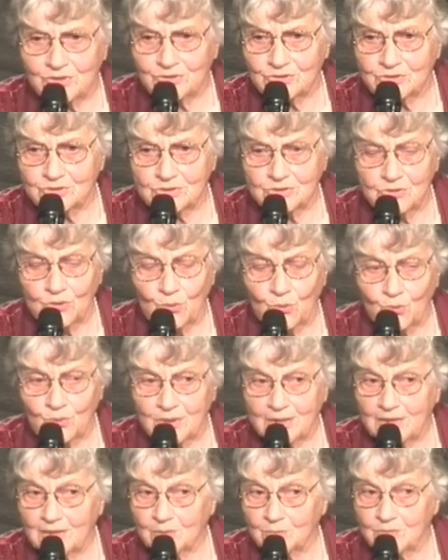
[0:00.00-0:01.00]
Don't get
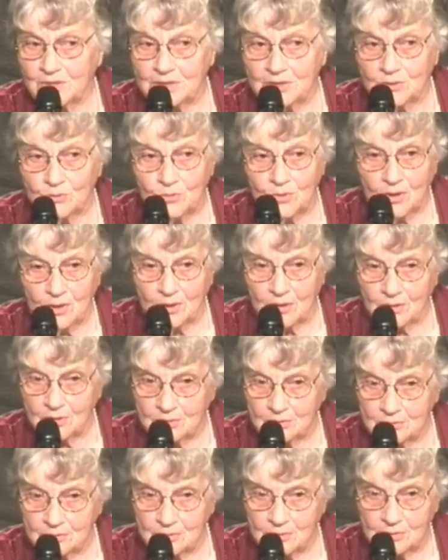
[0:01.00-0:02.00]
me wrong.
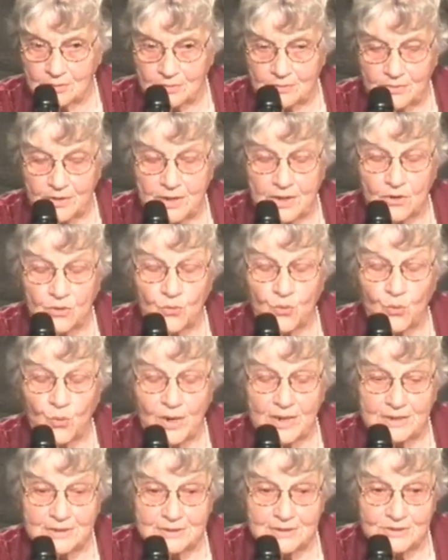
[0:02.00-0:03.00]
They are great
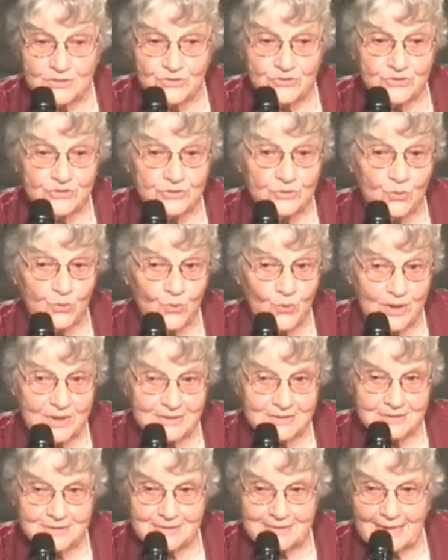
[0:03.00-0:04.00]
and still great
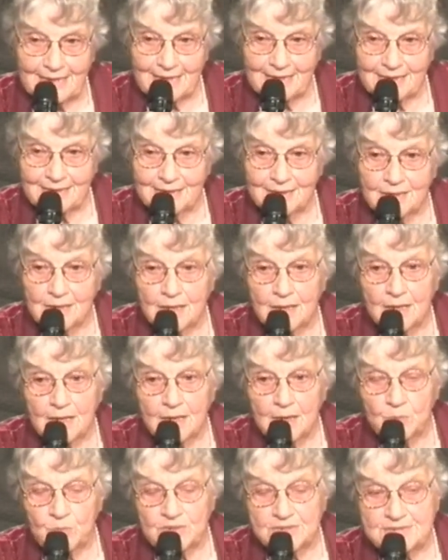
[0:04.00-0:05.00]
today. But
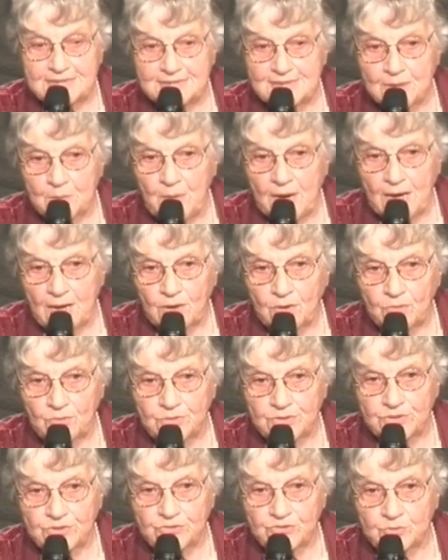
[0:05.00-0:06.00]
somehow this
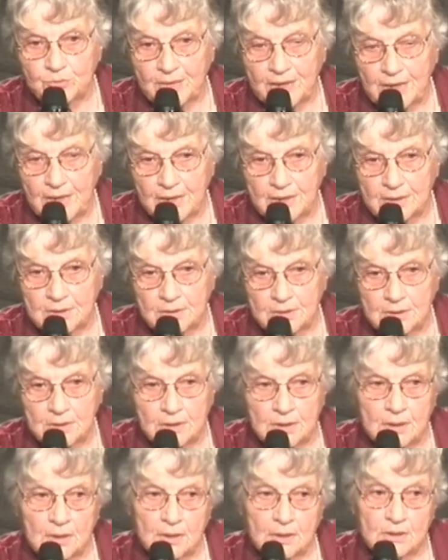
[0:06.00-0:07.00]
man
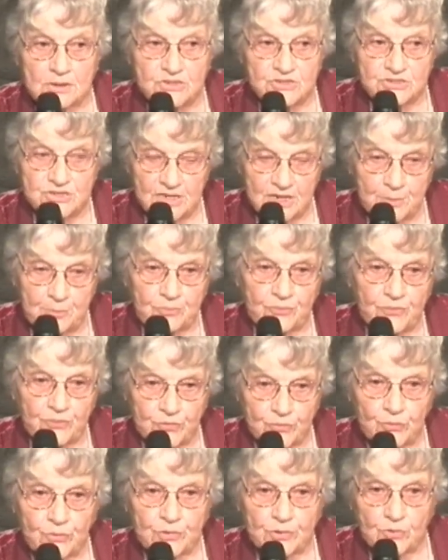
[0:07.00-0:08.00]
slipped through the
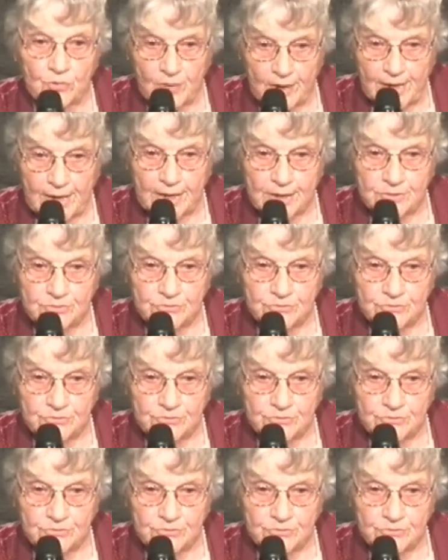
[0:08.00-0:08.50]
cracks.